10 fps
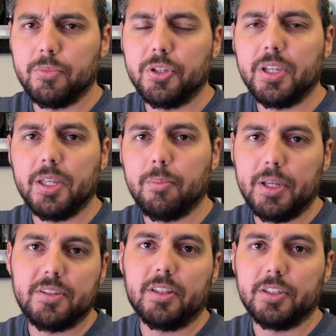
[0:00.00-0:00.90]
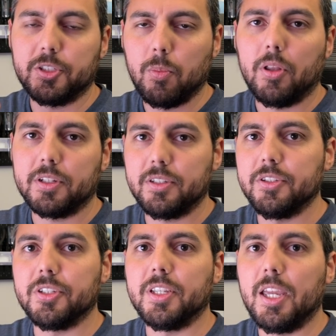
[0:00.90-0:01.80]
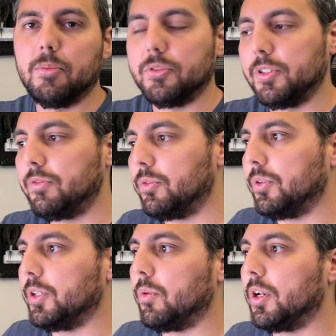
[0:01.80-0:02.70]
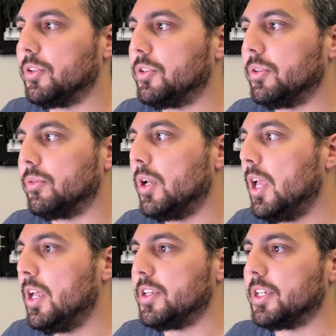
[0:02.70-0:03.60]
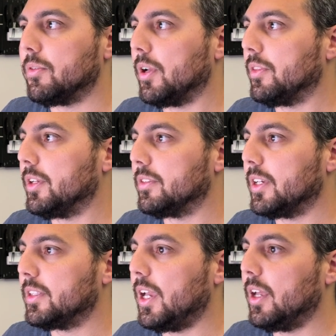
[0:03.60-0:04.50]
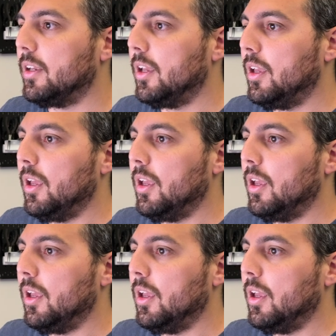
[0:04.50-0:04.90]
You can get basically small extension cables if you really wanted to, to get around things like that.